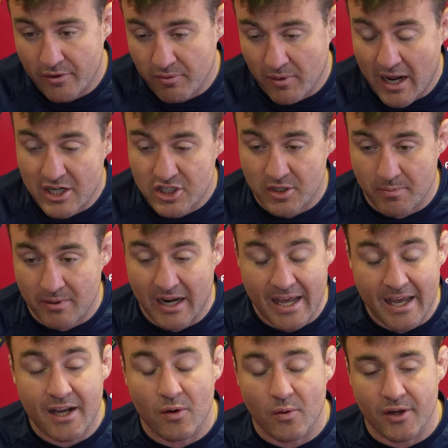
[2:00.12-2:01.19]
we've been actually
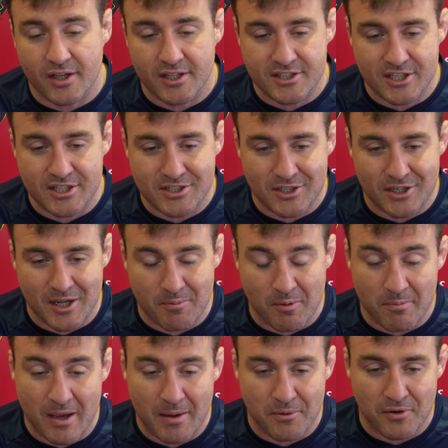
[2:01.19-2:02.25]
playing quite consistently, but
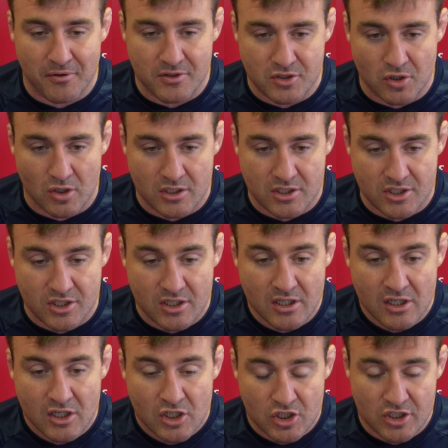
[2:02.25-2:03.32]
maybe the results
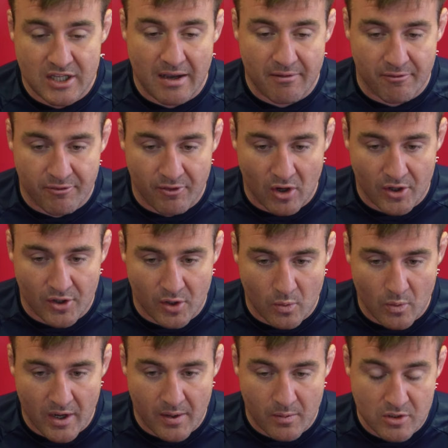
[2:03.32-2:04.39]
just haven't fallen our
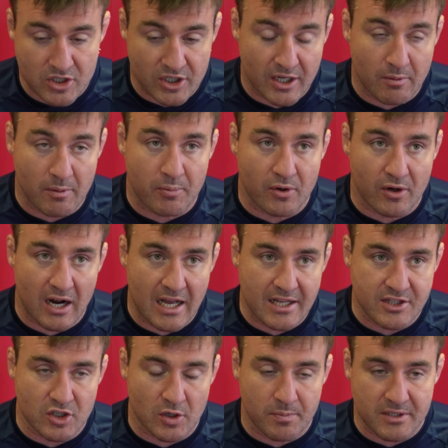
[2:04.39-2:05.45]
way. Whereas I think we put our
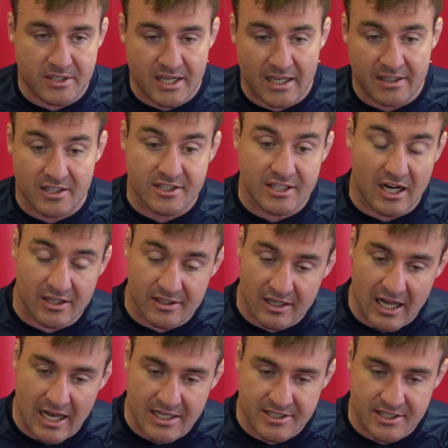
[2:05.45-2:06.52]
hands up and say at the start of the
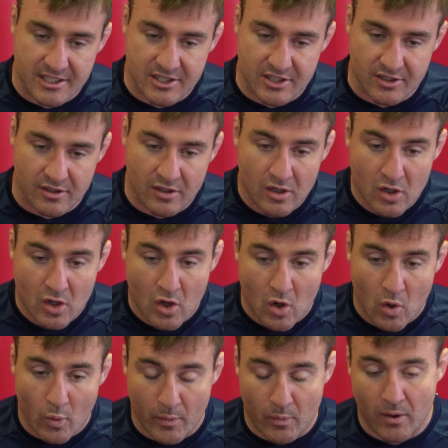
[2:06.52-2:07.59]
last season,
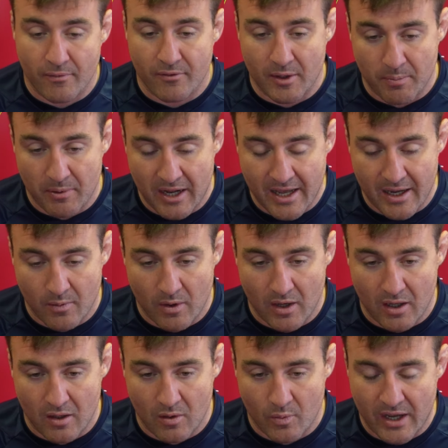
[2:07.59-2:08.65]
we weren't really playing
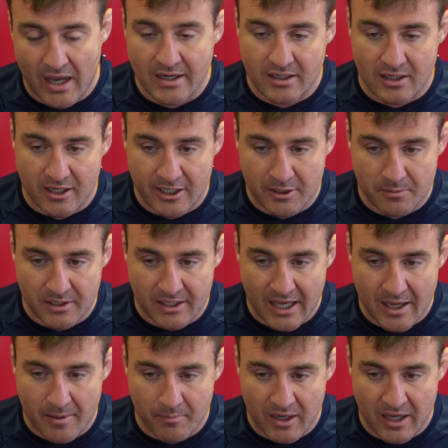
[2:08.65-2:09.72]
well, we hadn't clicked with the
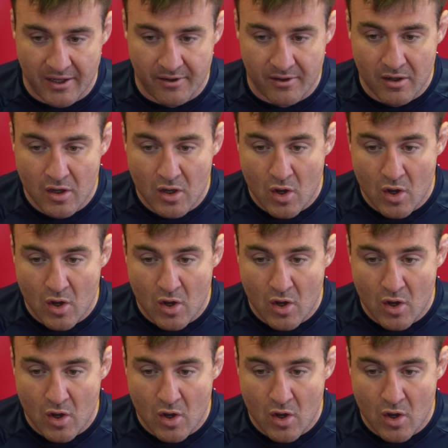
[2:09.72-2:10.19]
game plan